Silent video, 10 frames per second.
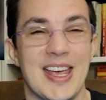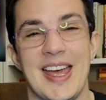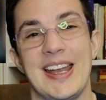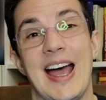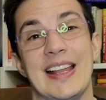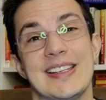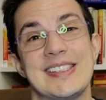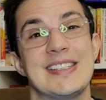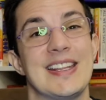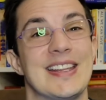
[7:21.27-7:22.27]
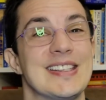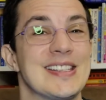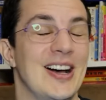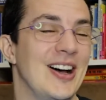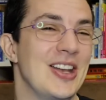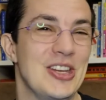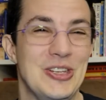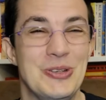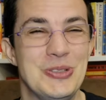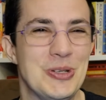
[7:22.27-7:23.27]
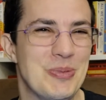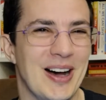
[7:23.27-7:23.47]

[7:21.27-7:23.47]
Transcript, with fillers: and I listened to this on YouTube